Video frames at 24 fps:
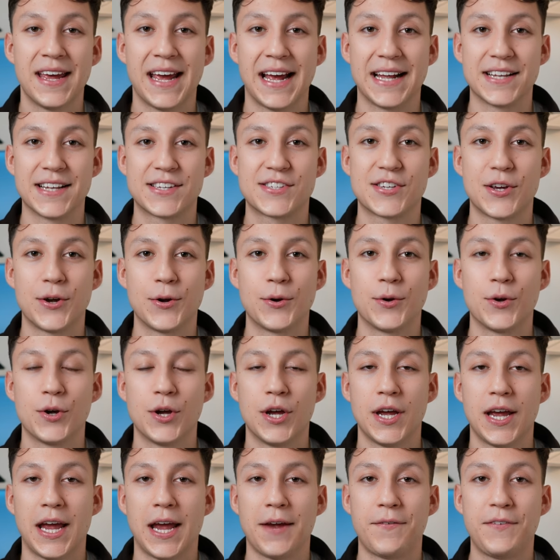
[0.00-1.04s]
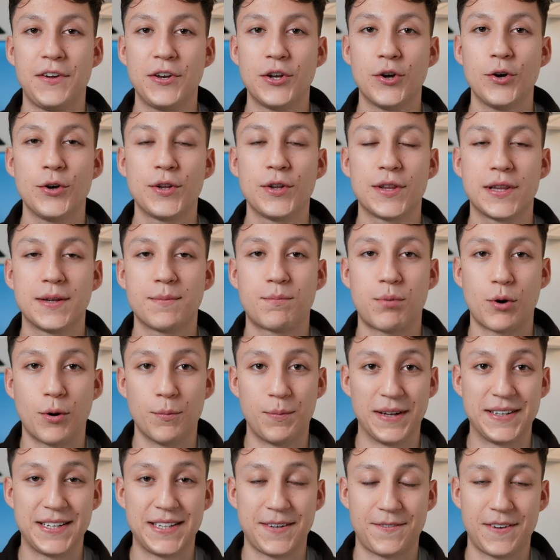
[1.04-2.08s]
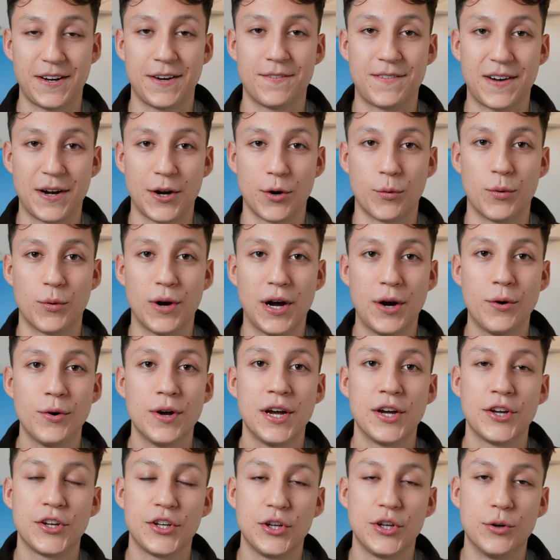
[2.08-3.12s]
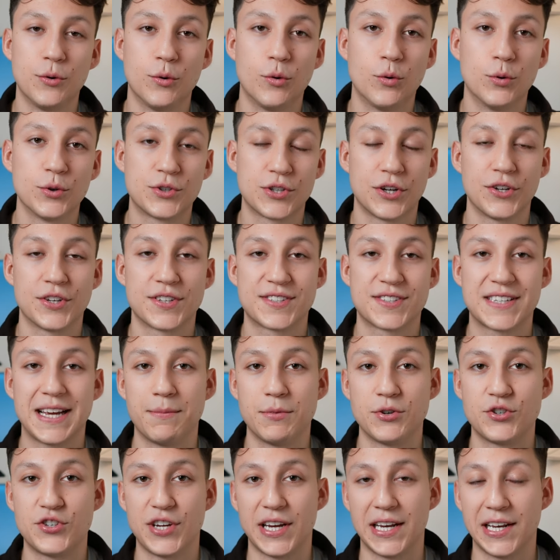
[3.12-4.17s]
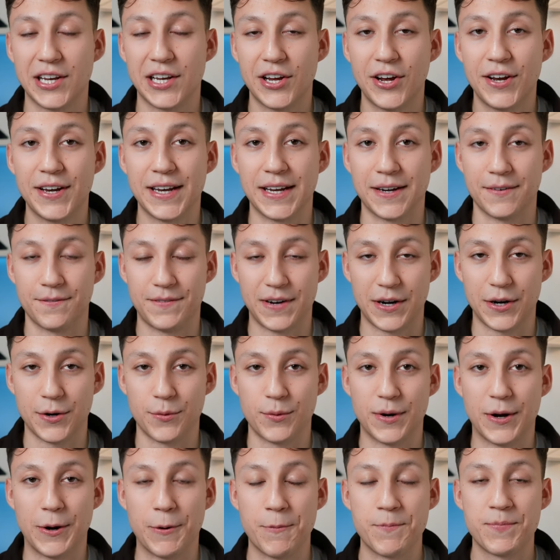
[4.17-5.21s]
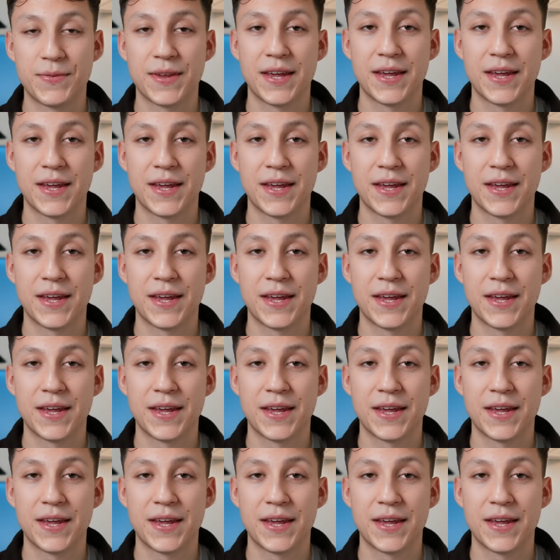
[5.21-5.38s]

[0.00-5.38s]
And so if you know probability theory very well, you will also understand machine learning very well.